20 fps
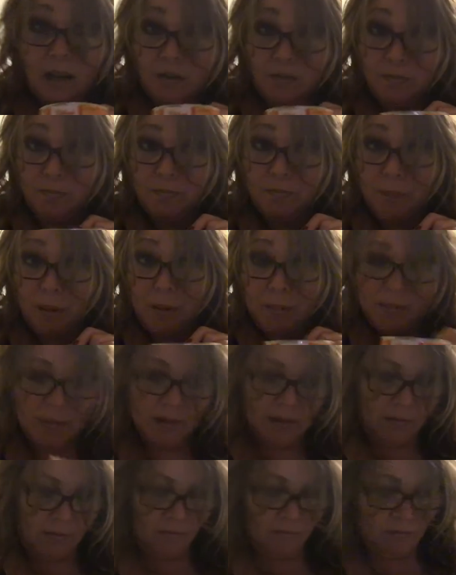of
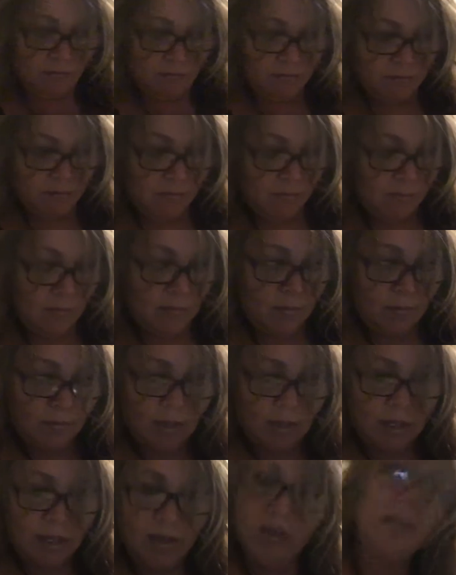pumpkin
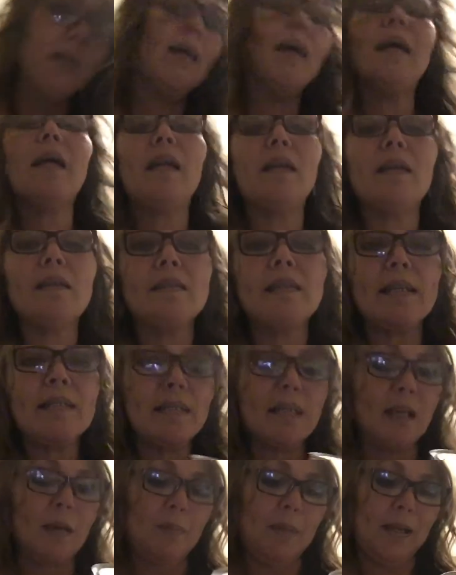here, it says
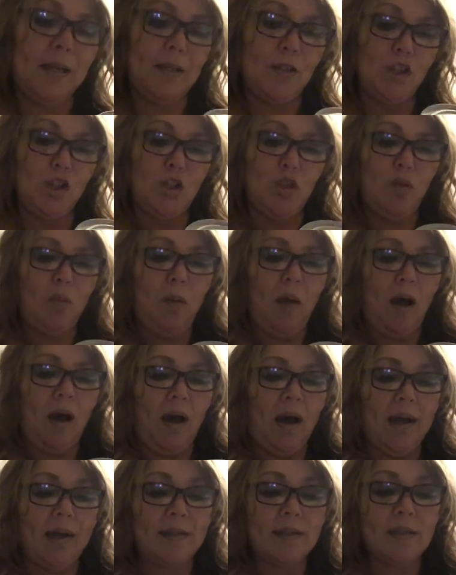that it makes 2
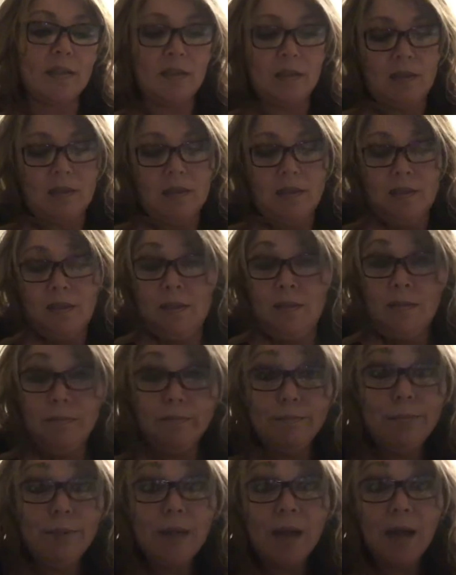pies,
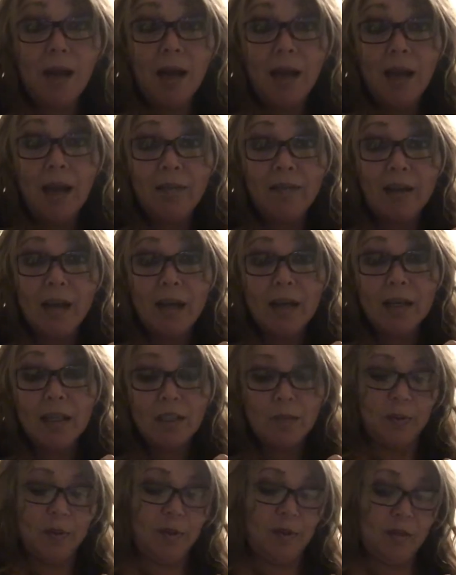but I have had
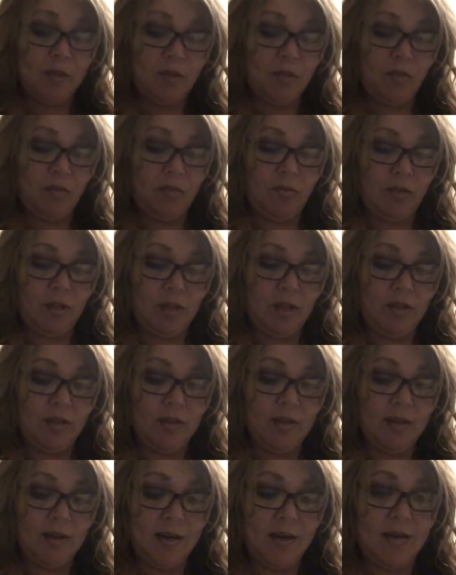experience through the years,
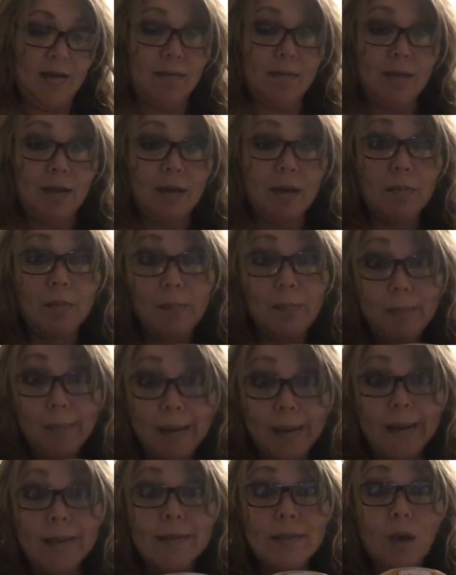and I know that it
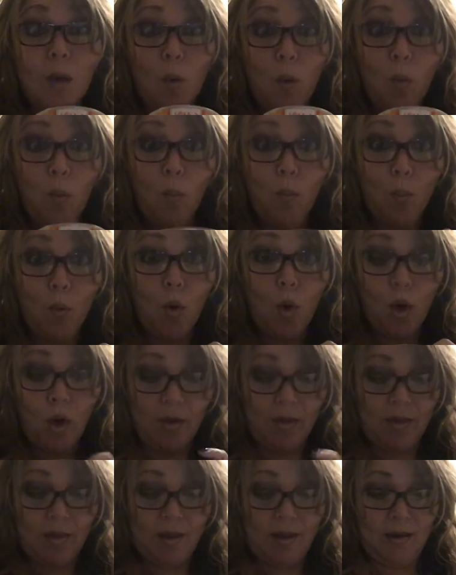makes more
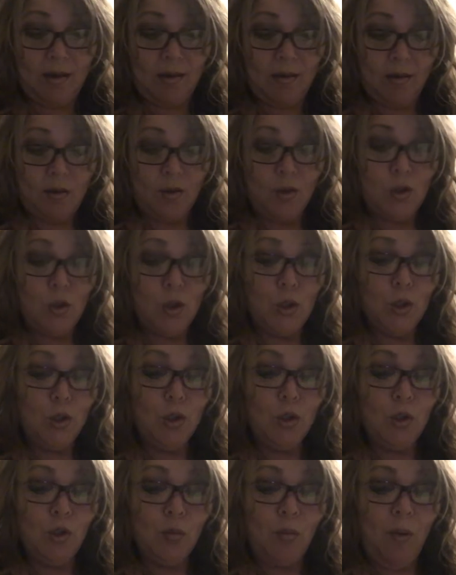than
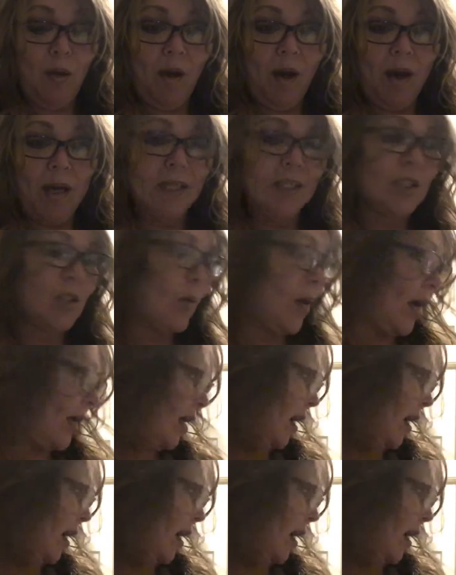2 pies. So I